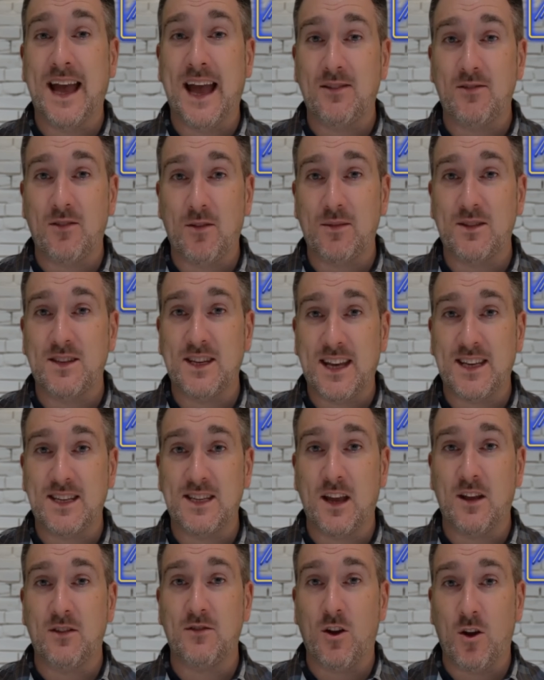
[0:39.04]
every
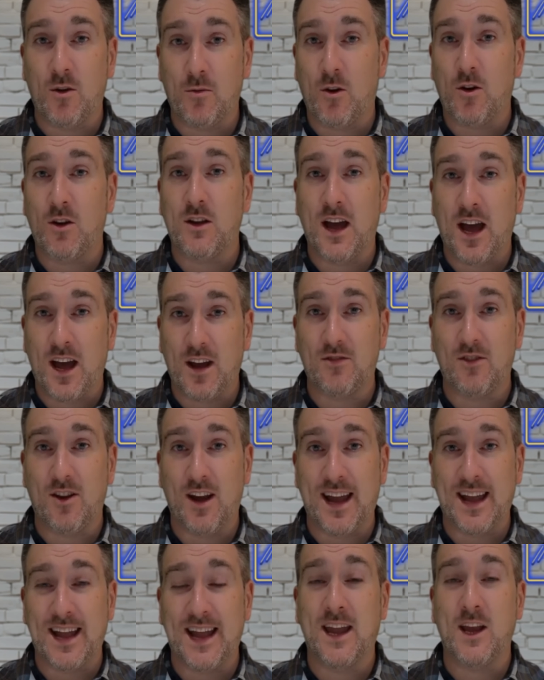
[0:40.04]
presenter feel more
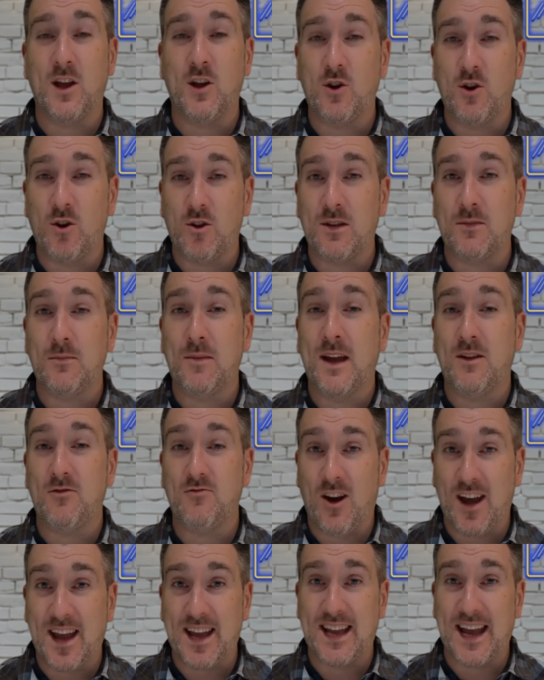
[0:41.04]
lifelike, including me
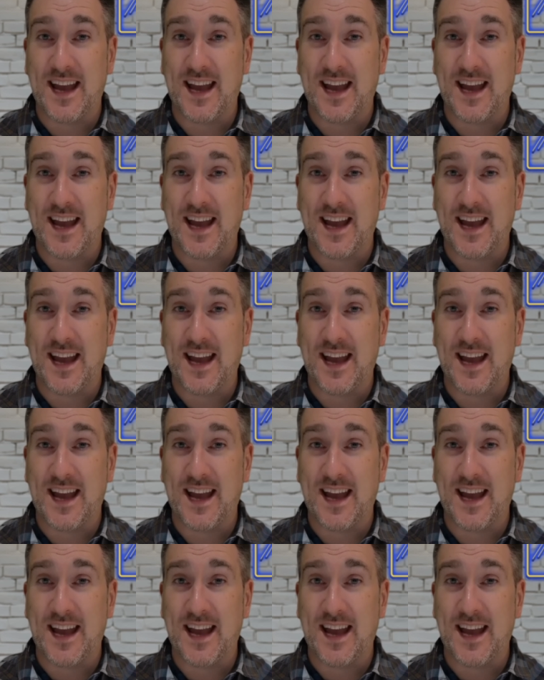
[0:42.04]
right